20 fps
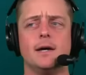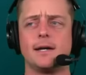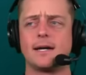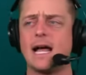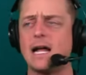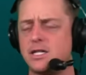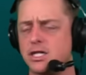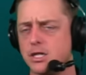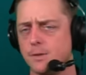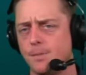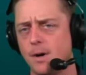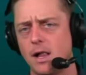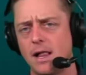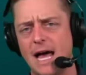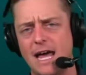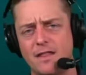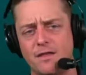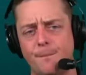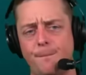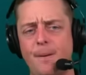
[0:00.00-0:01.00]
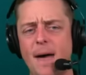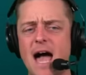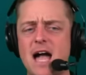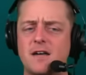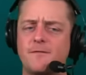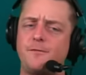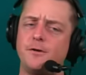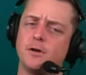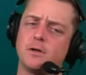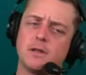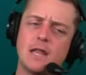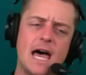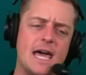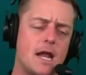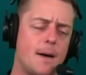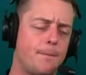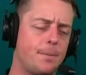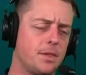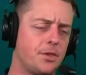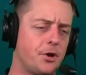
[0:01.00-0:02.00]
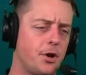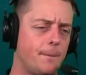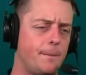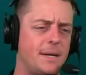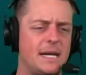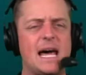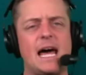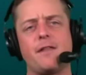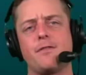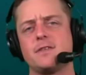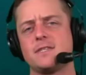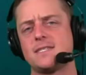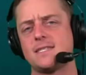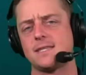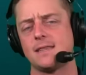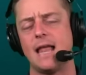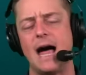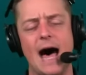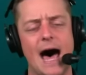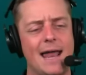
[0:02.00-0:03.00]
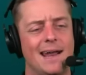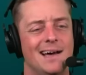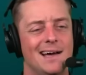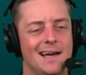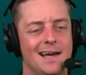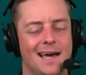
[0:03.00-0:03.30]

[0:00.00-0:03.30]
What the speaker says: Catch the ball out of the backfield, line up a little bit out of the slot.